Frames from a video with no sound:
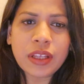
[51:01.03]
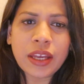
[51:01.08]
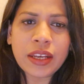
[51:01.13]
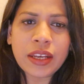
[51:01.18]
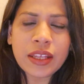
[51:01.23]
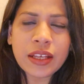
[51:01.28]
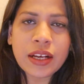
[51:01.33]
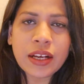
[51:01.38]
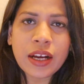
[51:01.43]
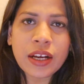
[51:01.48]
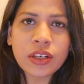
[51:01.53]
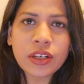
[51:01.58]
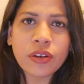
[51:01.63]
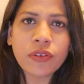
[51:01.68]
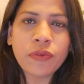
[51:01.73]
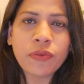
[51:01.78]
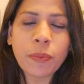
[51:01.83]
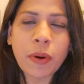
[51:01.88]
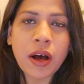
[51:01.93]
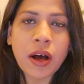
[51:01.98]
any kind
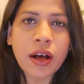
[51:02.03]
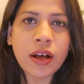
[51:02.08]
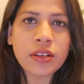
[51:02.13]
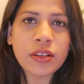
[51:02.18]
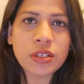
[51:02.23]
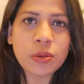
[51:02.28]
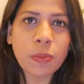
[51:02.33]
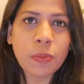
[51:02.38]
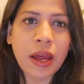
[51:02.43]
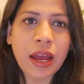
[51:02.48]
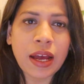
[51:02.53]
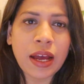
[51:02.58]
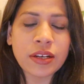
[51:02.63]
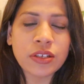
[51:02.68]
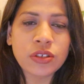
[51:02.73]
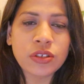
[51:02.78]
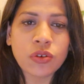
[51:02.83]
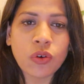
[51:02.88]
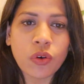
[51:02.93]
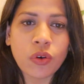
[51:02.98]
of past pattern